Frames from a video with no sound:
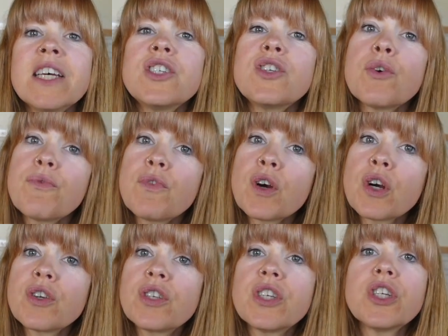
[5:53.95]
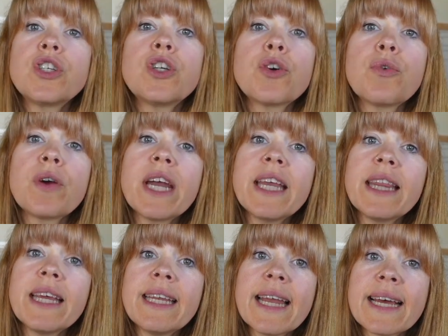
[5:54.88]
So first, to
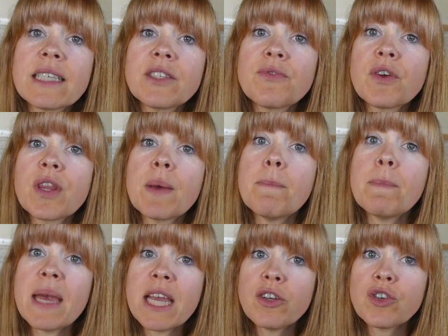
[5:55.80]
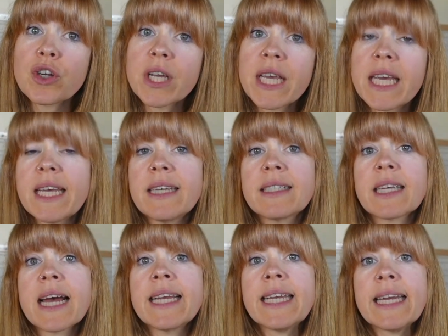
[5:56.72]
create the nests for the major keys,
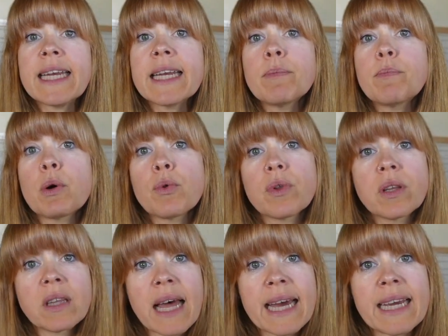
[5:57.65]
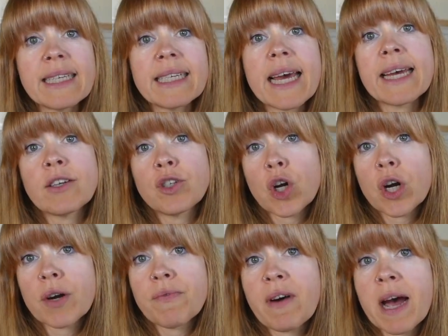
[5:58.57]
I needed both light and
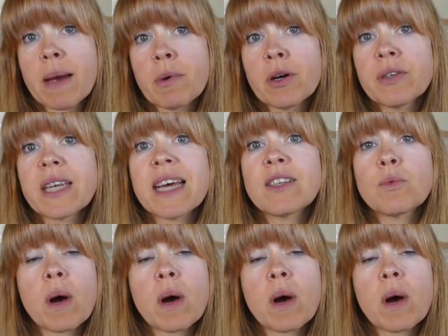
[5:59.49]
dark fibers, as